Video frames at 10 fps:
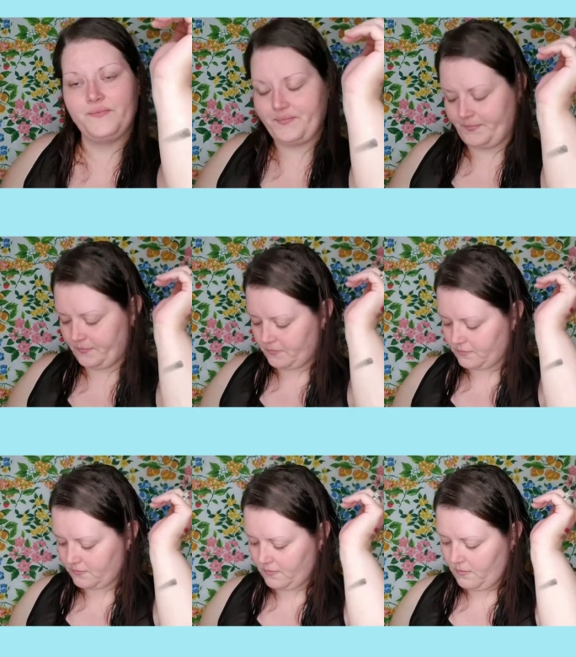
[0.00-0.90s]

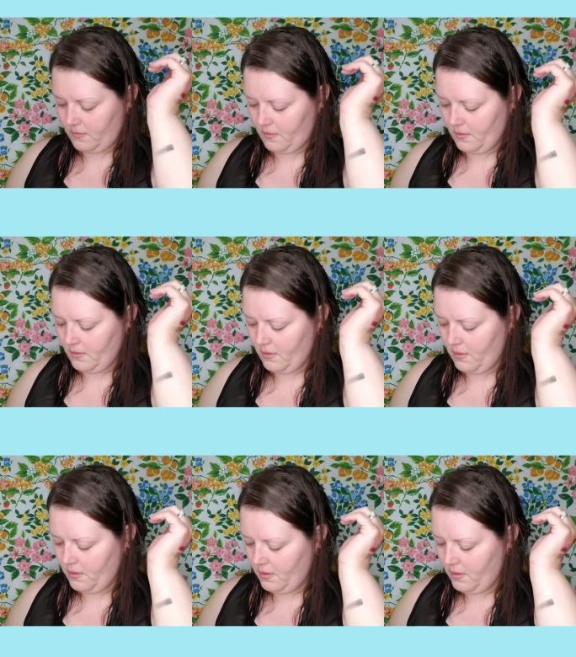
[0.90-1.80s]

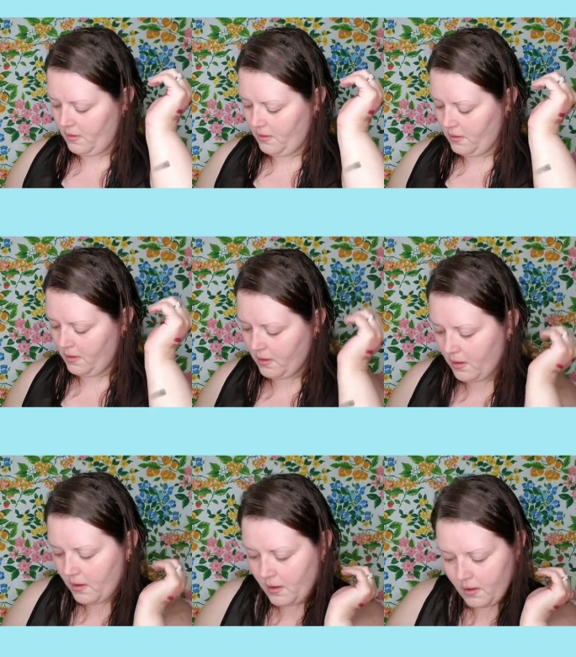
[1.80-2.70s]

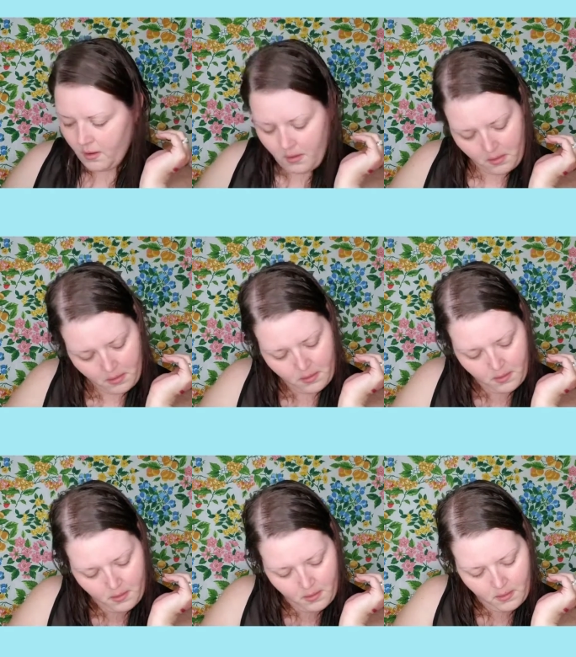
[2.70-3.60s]

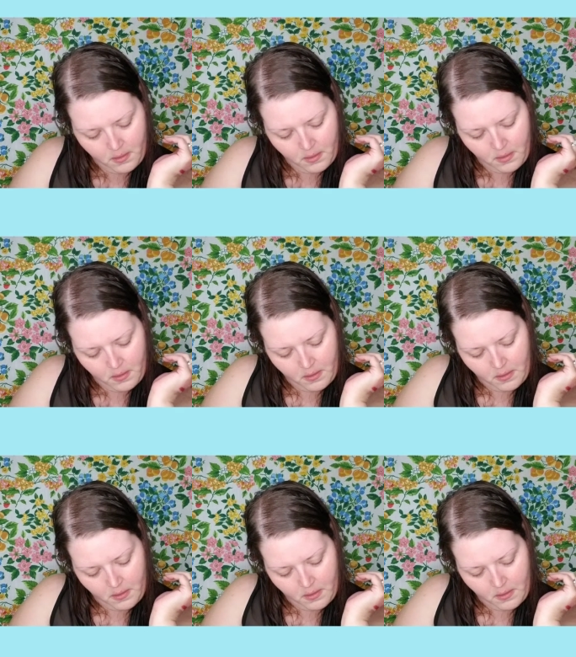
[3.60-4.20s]
No one is speaking in this clip.